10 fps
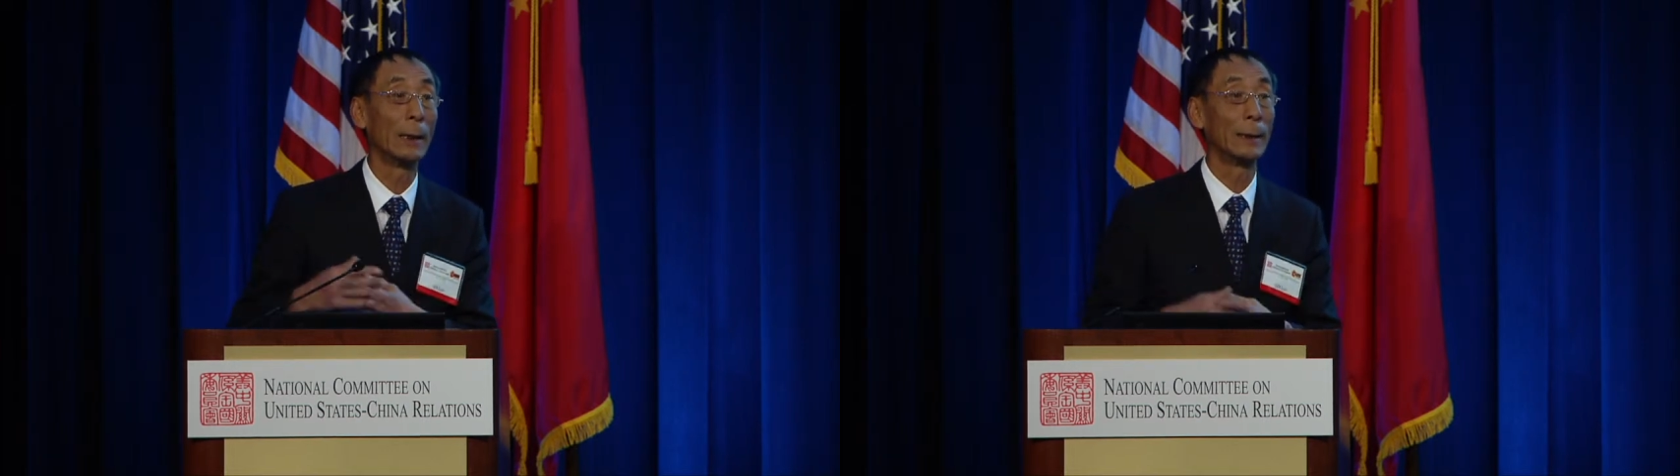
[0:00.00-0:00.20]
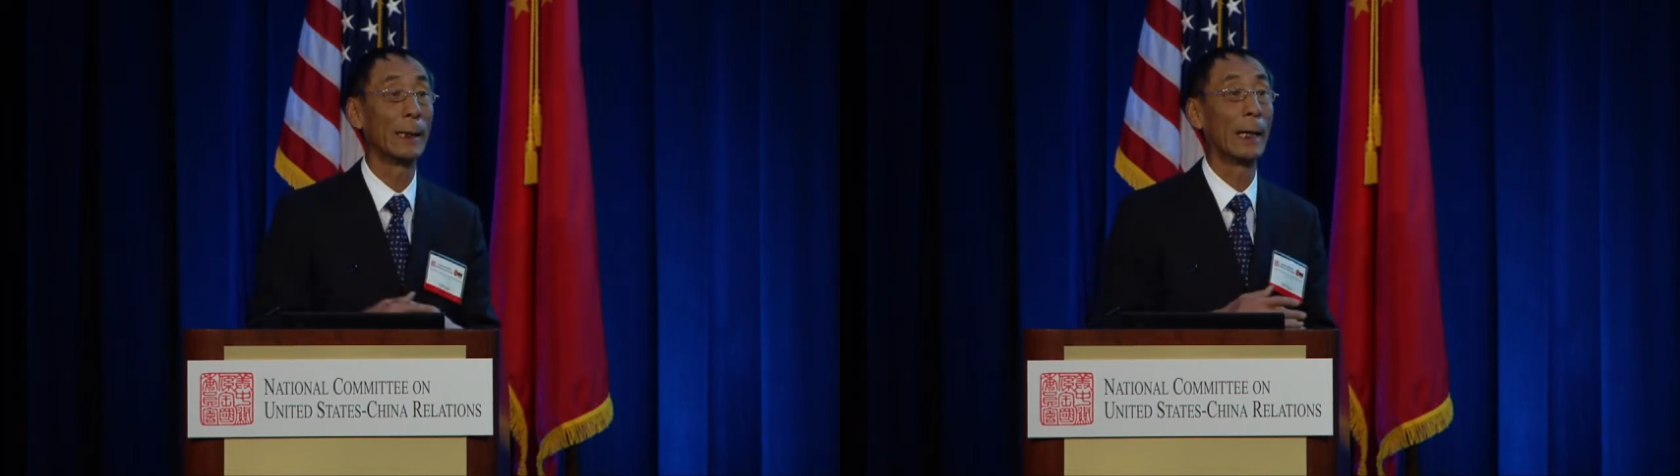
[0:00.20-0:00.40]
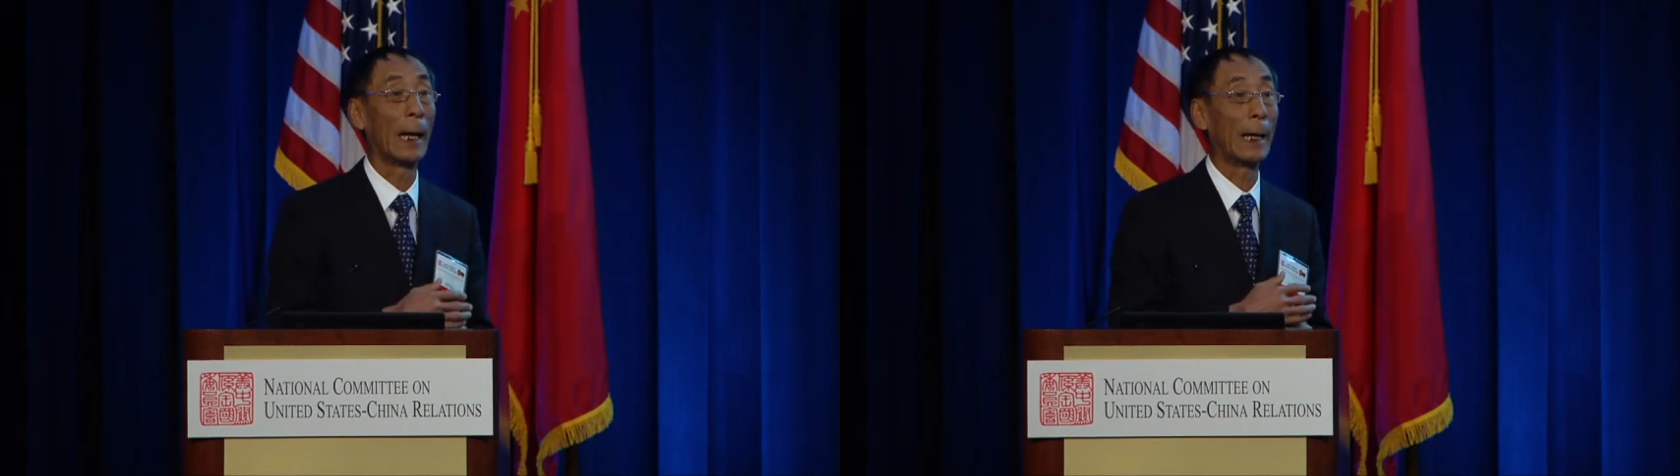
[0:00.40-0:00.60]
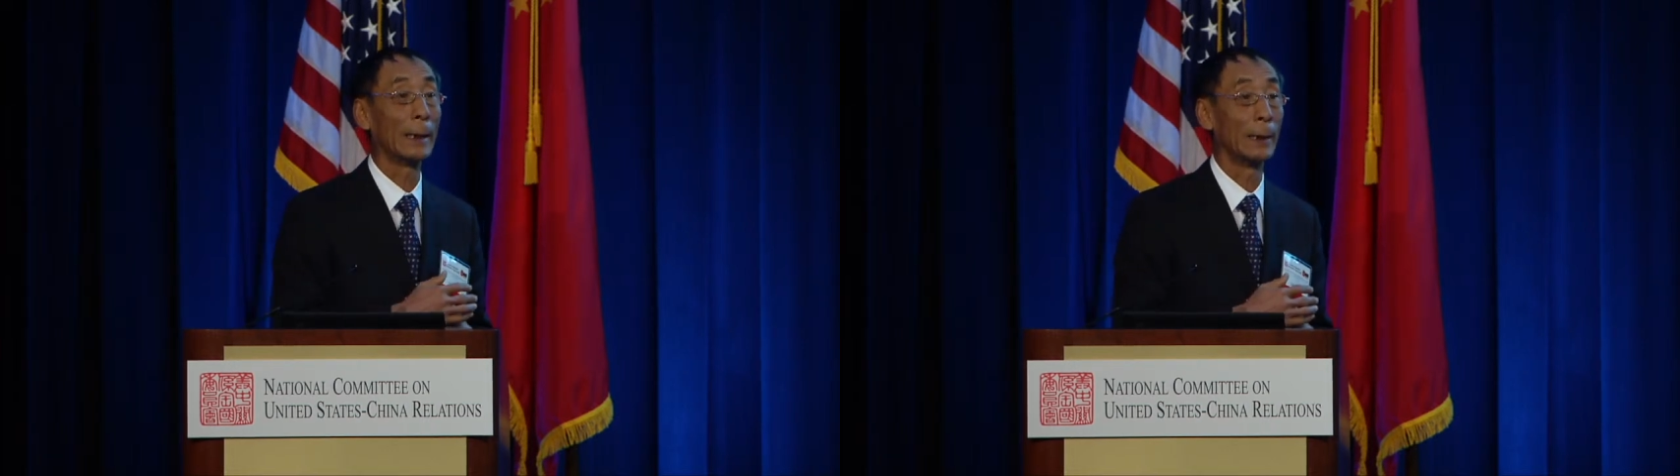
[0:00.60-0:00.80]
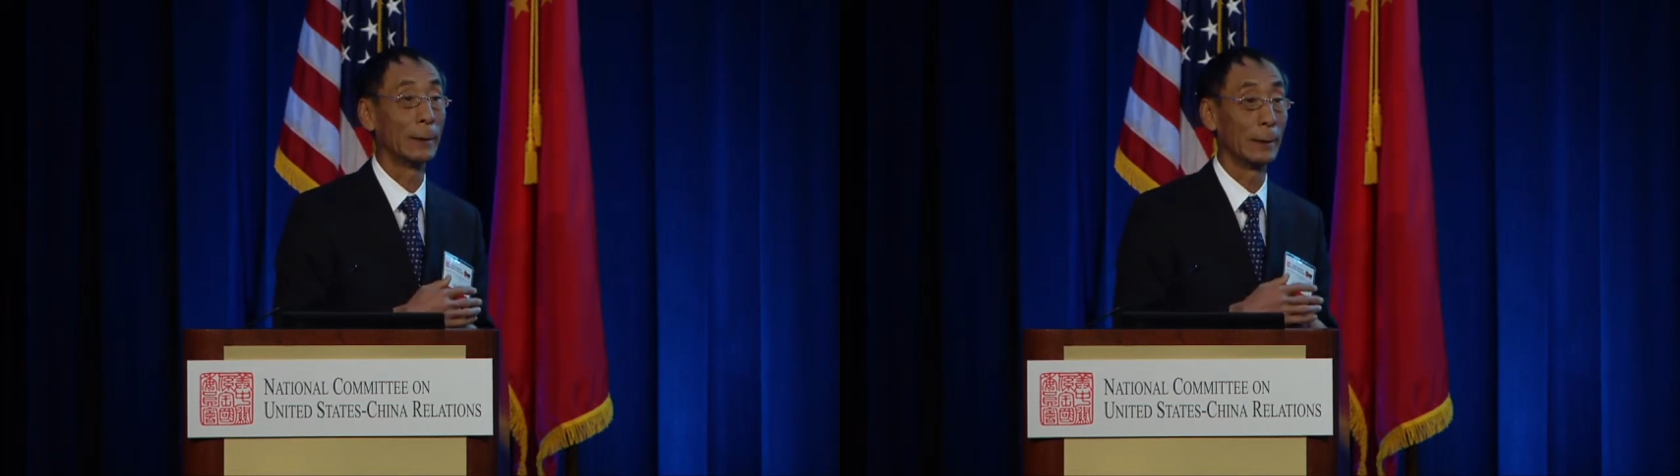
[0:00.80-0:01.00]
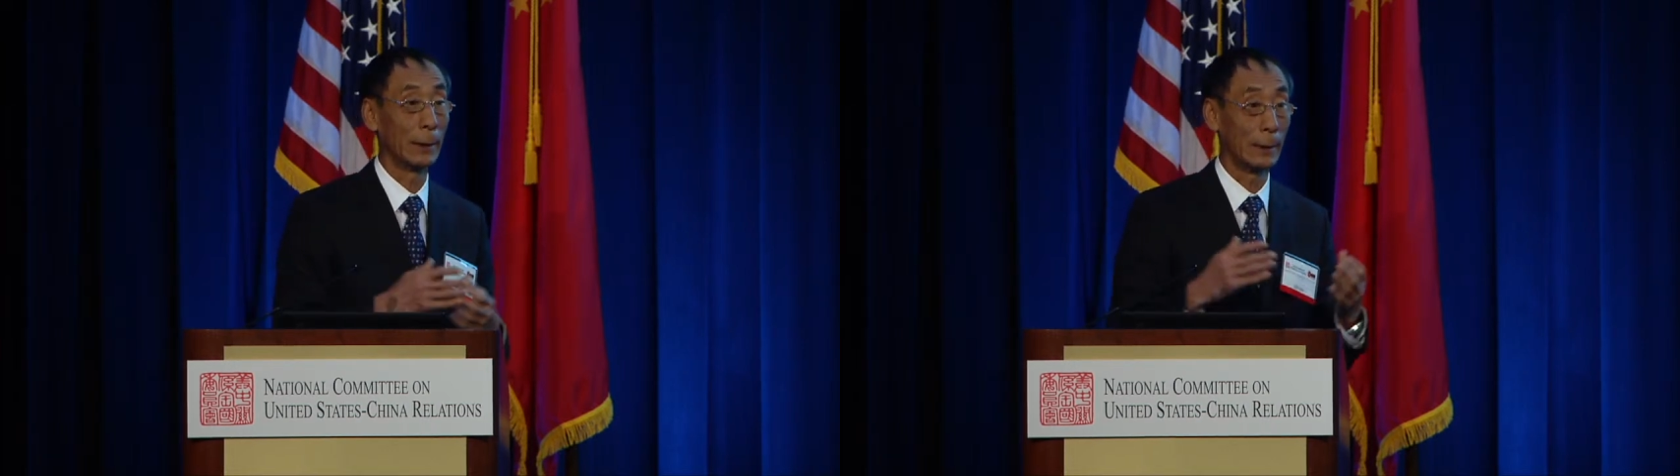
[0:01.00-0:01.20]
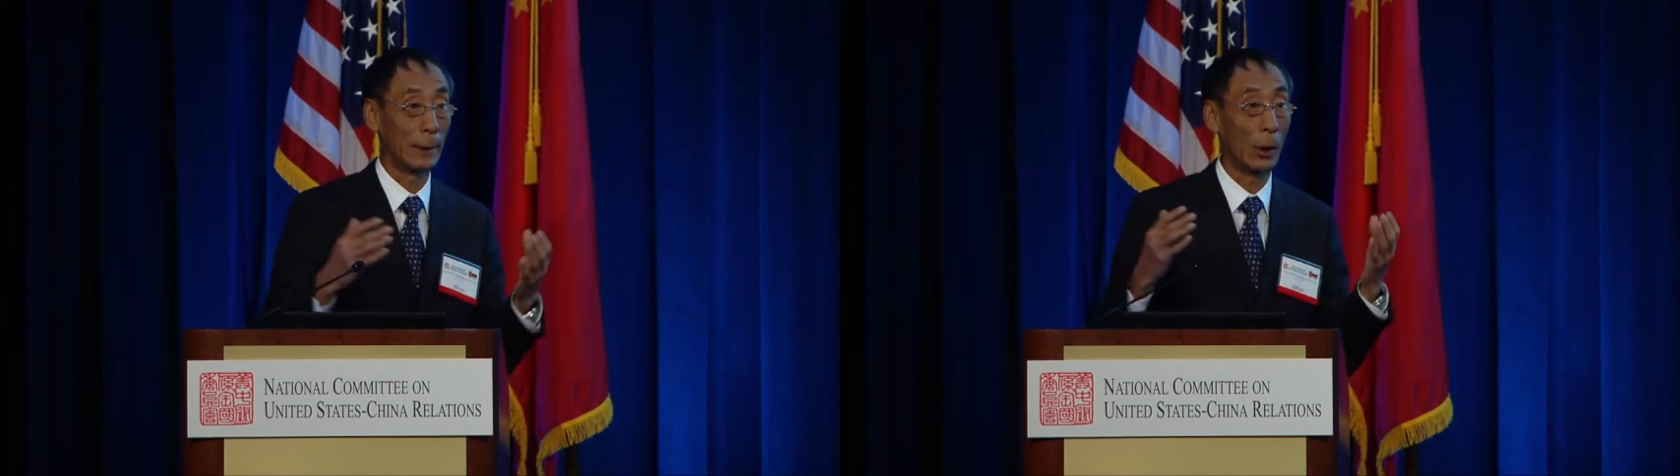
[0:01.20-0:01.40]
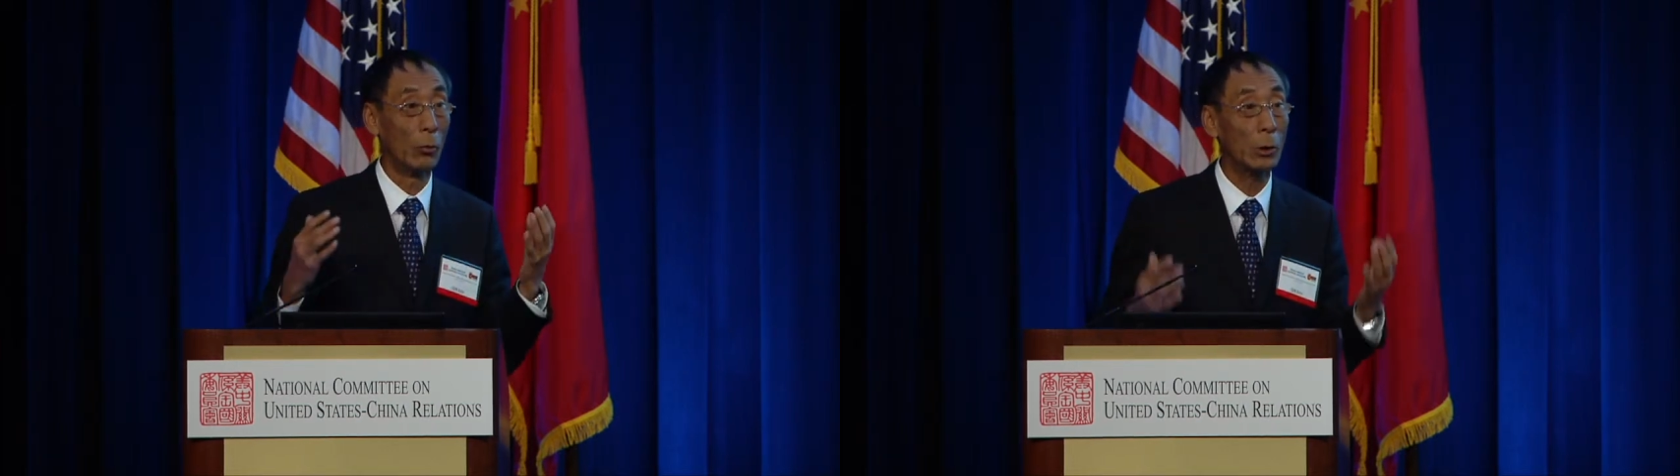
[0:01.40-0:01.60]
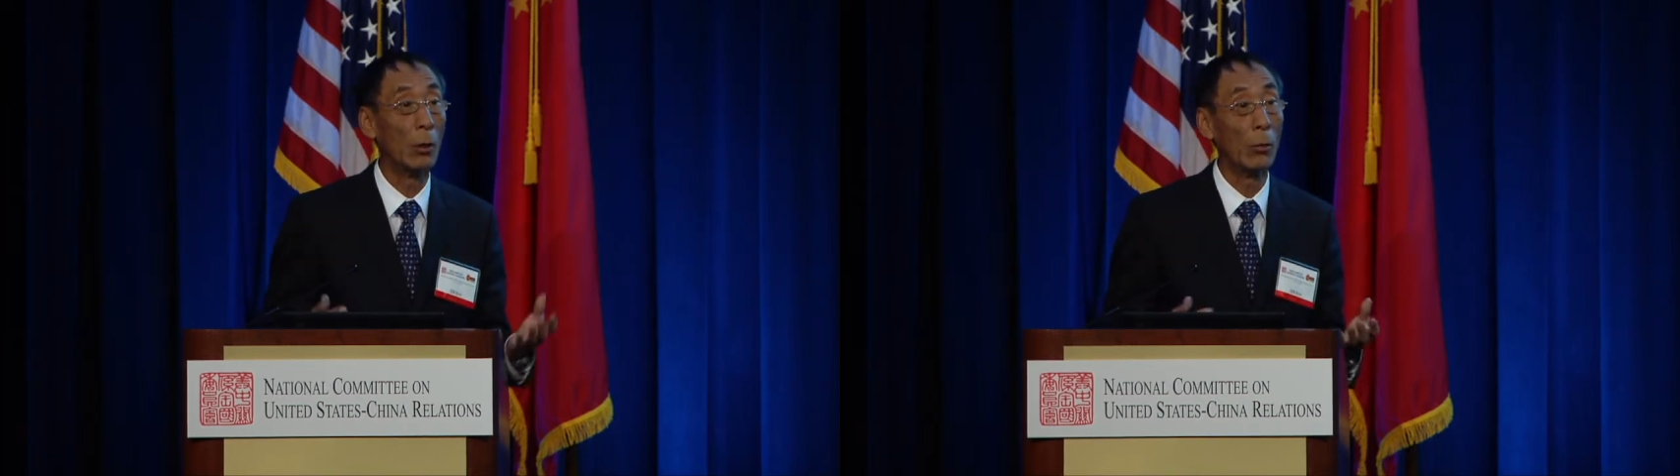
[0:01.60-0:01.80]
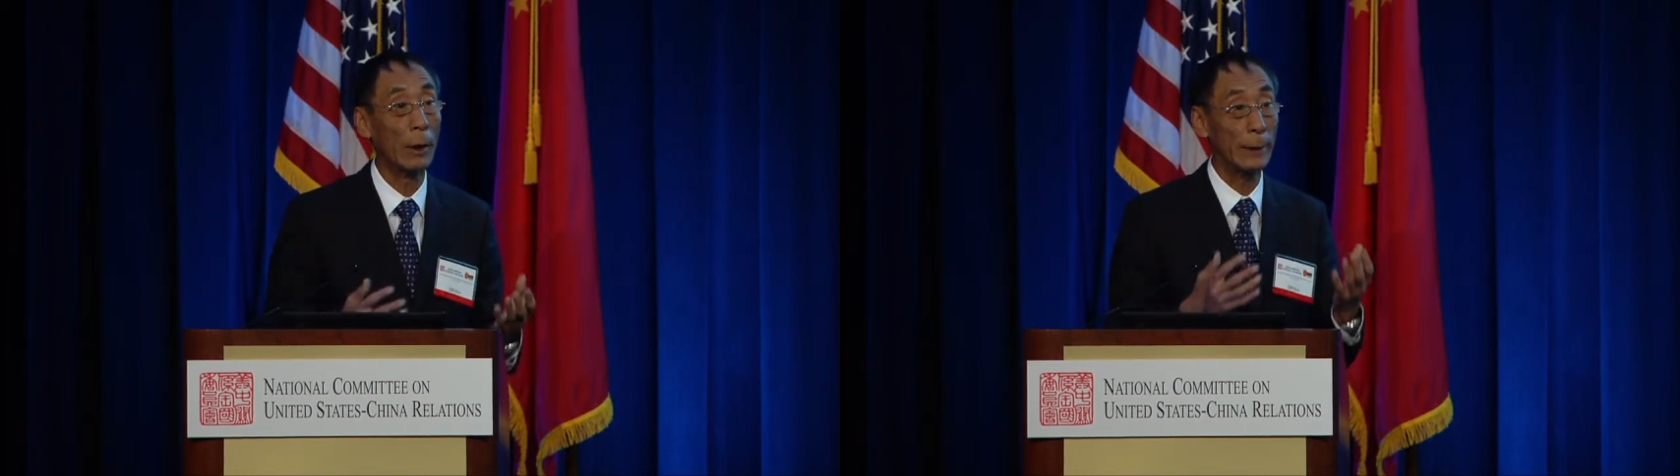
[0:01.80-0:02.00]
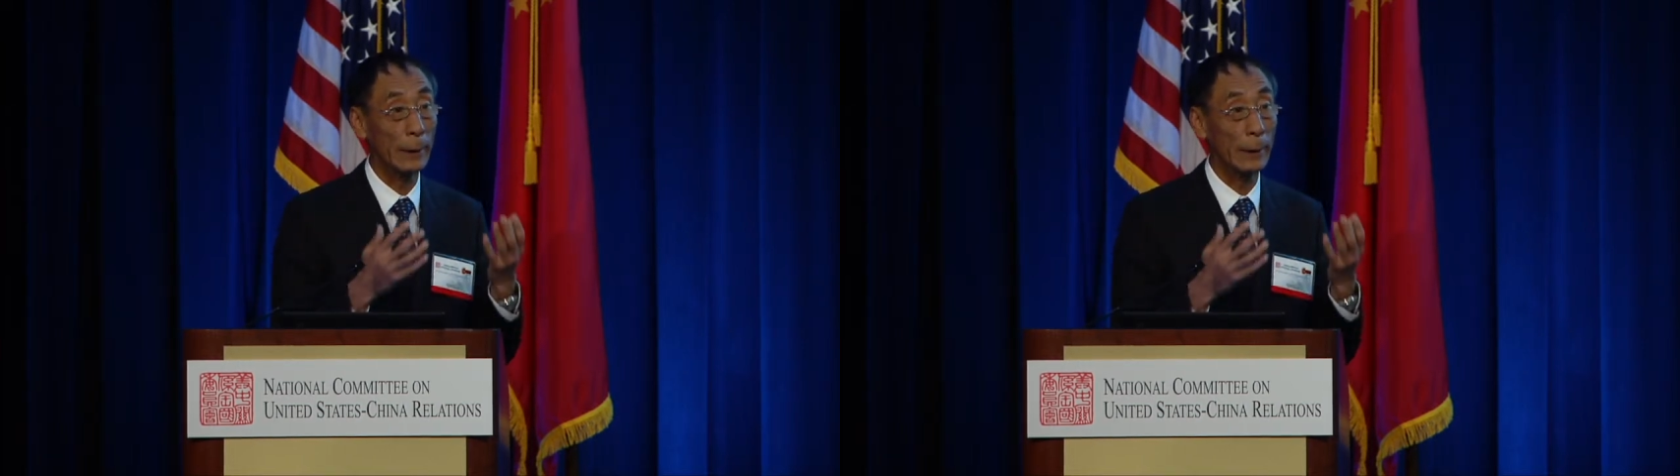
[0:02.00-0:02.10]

declining the total